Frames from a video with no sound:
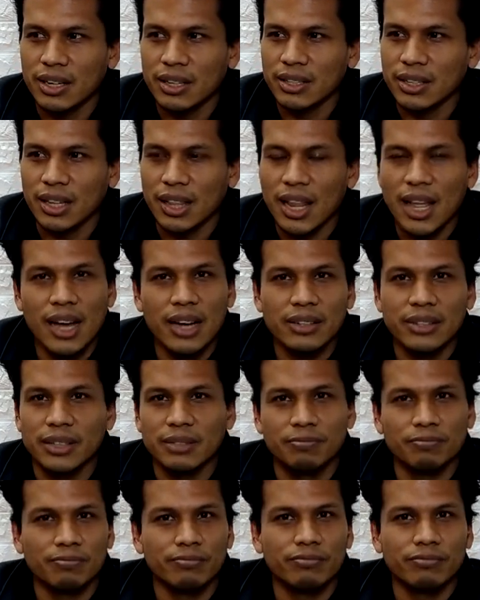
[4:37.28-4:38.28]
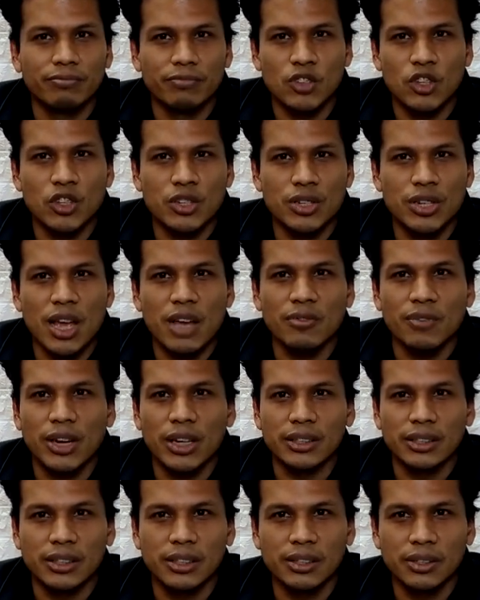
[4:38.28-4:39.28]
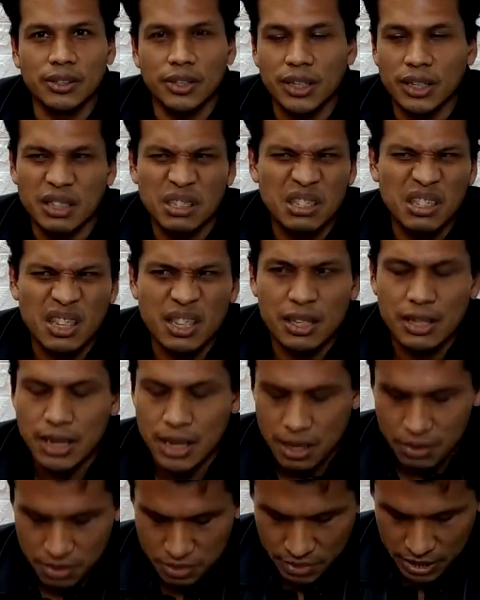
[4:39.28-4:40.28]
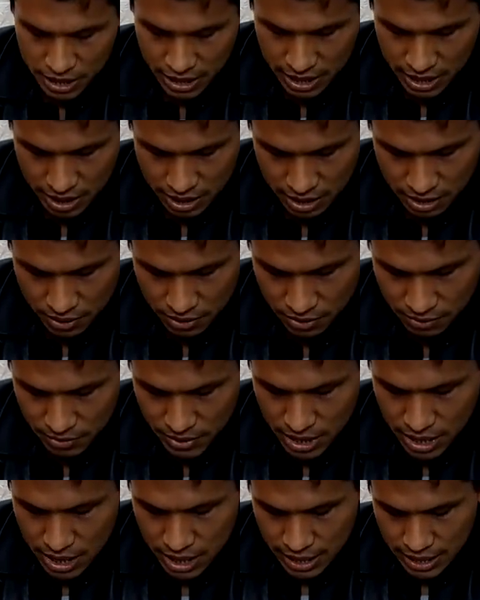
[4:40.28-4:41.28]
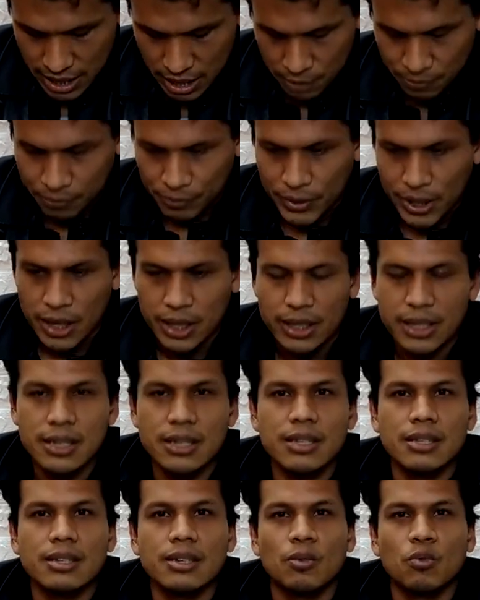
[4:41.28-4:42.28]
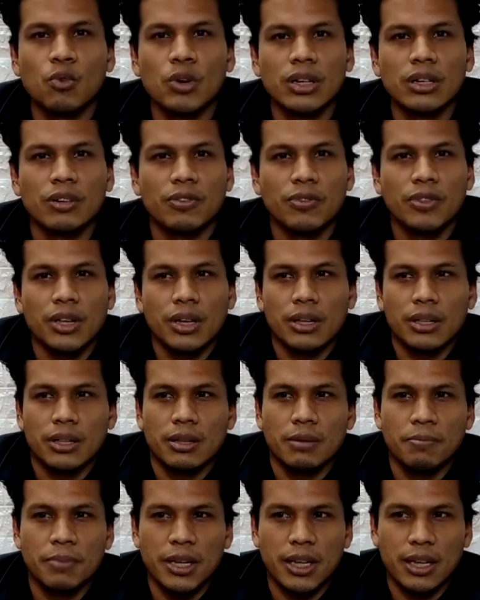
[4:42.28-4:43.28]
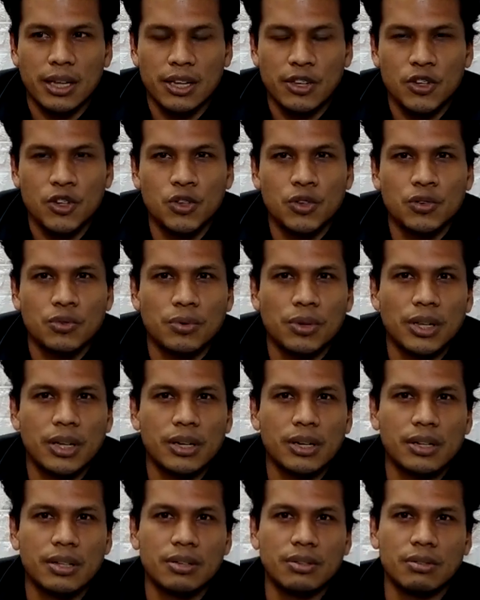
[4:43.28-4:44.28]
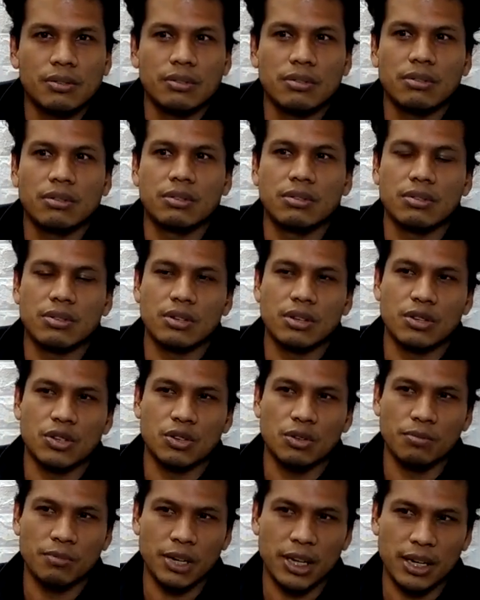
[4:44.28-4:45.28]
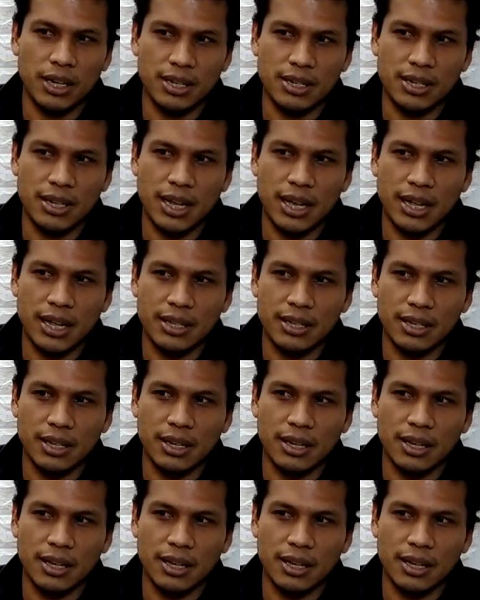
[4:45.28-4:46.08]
the cloud and you just have access to it. It's something that everybody can do. Now, this is one of the big issues related to the social media, is that